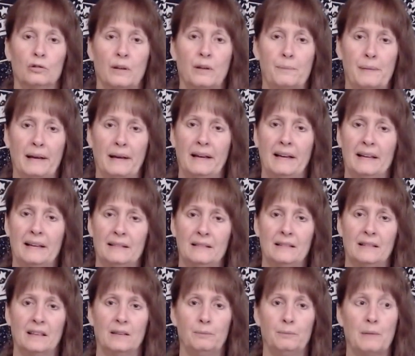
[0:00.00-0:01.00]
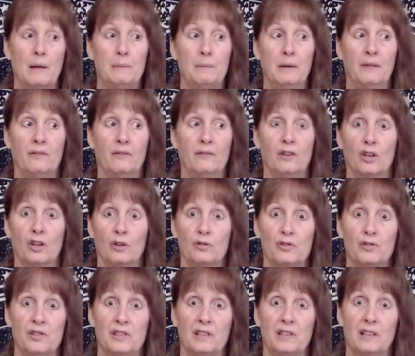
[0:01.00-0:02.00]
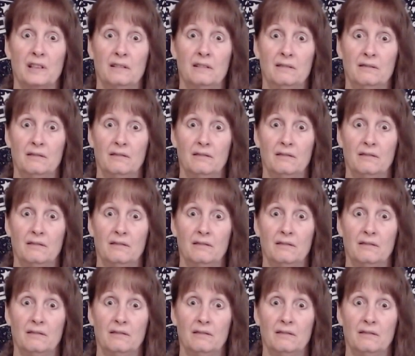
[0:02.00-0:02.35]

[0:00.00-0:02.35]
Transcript: abandoned, maybe even ghosted,